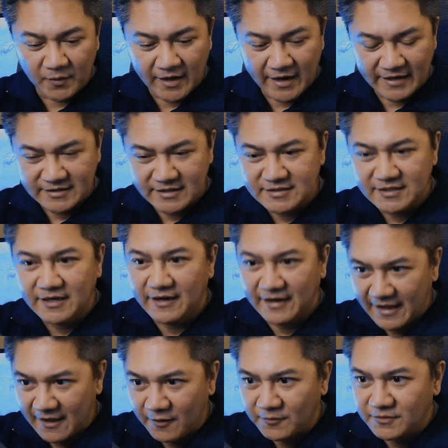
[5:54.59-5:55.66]
I tested it
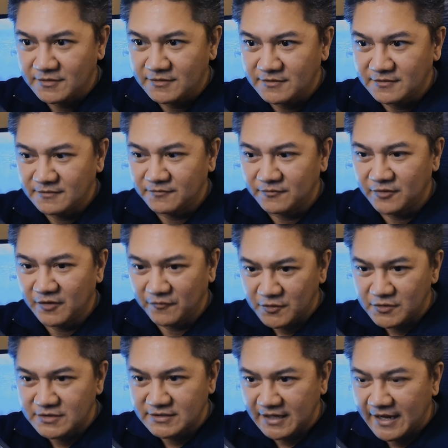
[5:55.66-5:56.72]
out for the
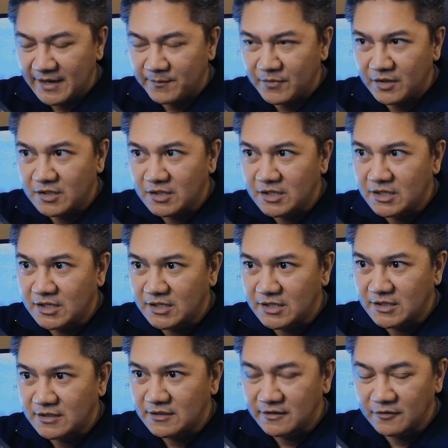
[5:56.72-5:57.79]
first time
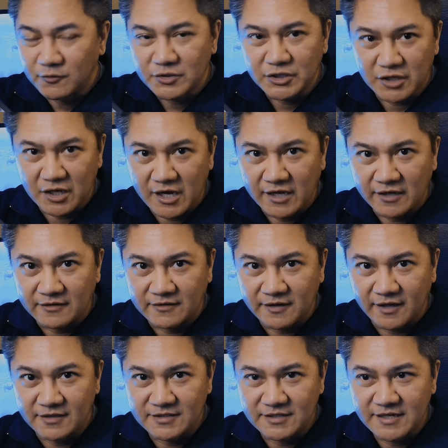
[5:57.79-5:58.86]
on Uchicon
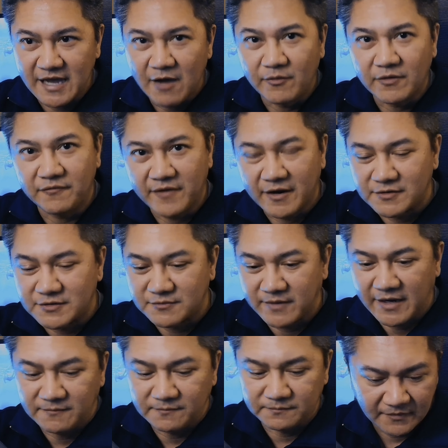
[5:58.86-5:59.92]
and see how it fares,
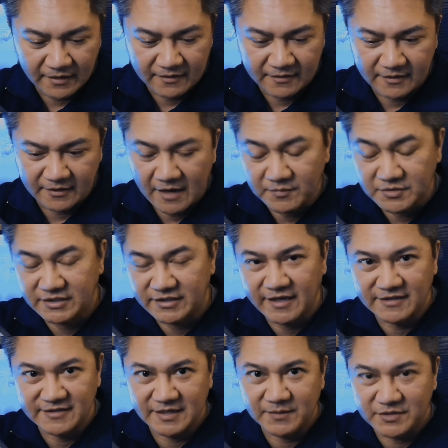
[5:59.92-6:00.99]
right? And obviously at
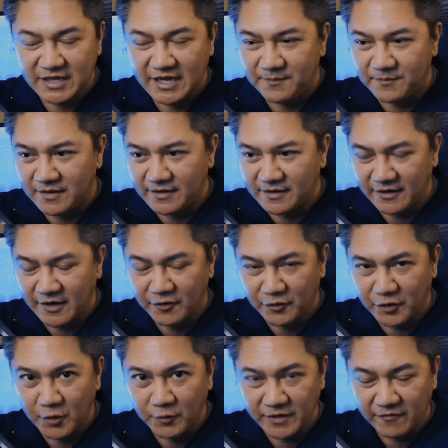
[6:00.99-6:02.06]
the same time, another
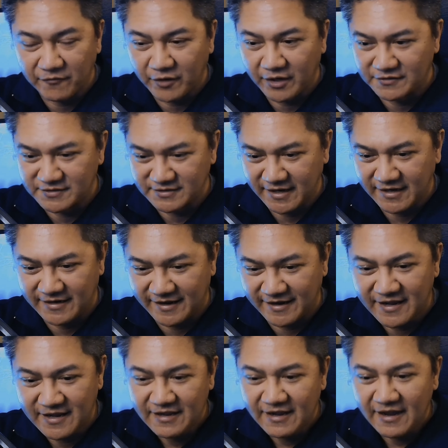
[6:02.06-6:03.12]
note I forgot to say that
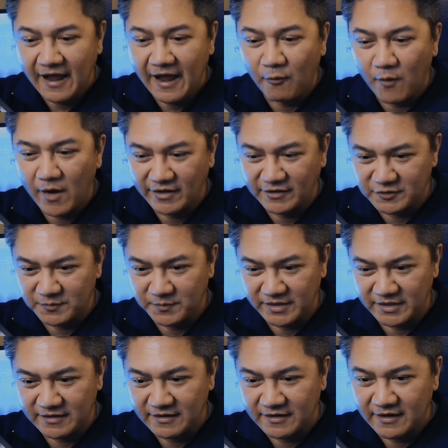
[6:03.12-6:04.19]
I want it to
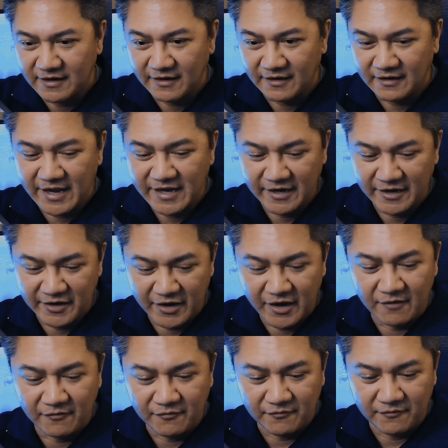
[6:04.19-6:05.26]
be light
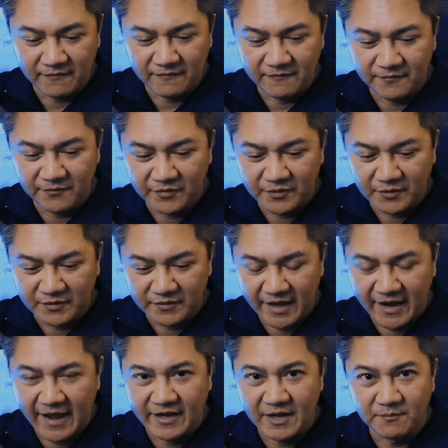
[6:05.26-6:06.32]
enough
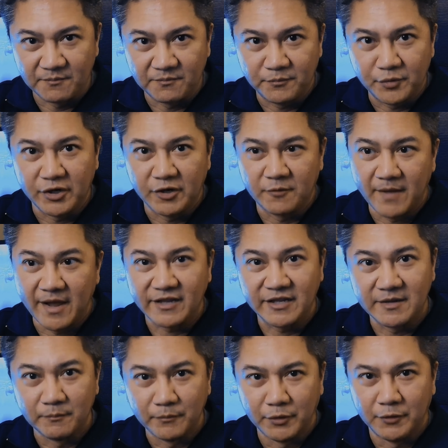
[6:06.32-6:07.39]
that I can put it on my
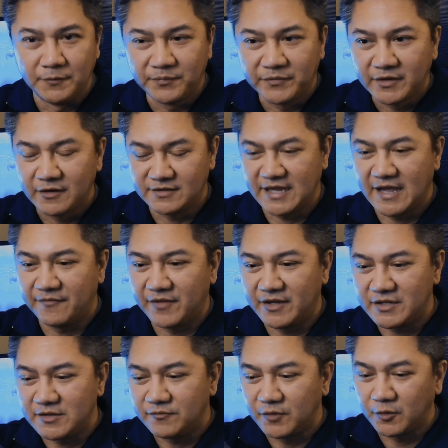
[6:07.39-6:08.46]
gimbal, because I have the
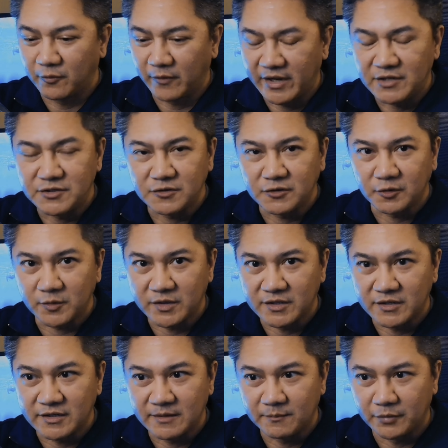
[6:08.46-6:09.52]
Evo Rage 3
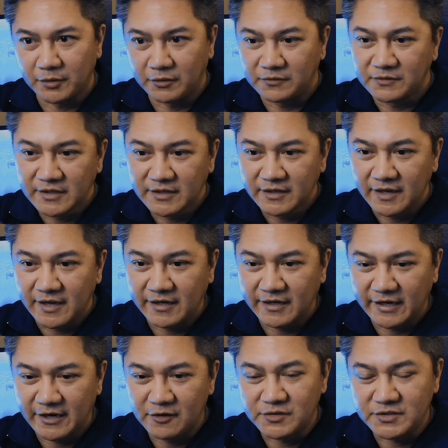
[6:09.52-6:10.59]
gimbal, and it
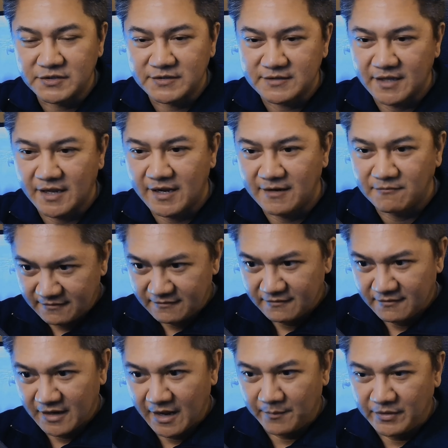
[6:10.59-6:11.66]
can only sustain,
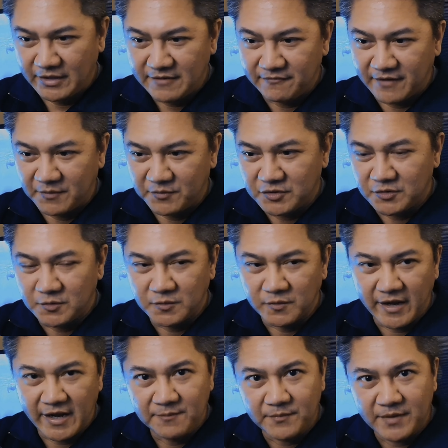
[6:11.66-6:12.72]
I believe, up to
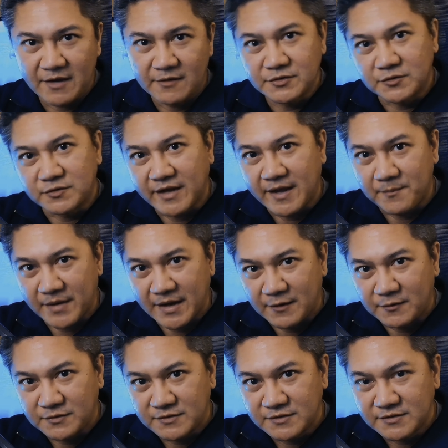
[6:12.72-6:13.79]
8 pounds or 9
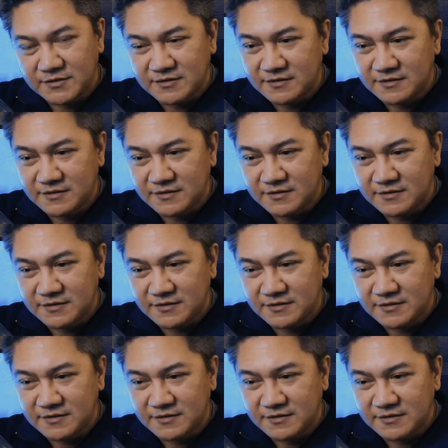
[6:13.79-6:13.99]
pounds.